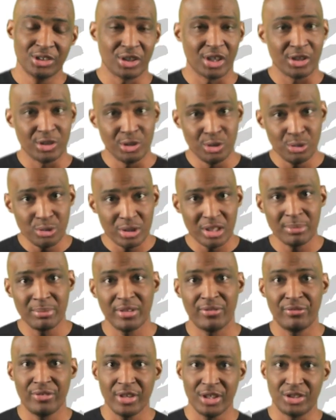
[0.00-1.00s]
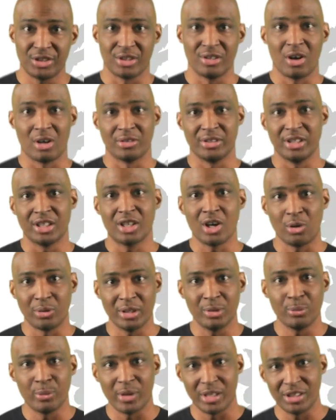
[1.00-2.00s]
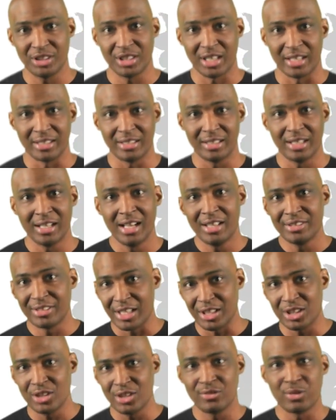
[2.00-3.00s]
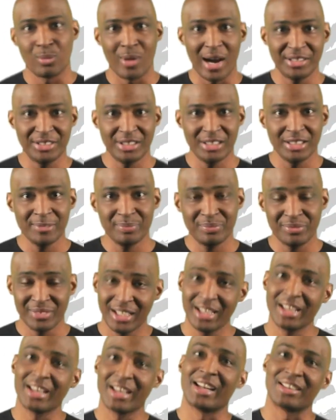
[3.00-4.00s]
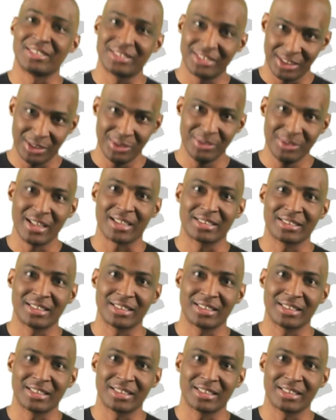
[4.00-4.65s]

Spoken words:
that you can be featured on Decoding Wing Chun. Thank you for watching, and I'll see you next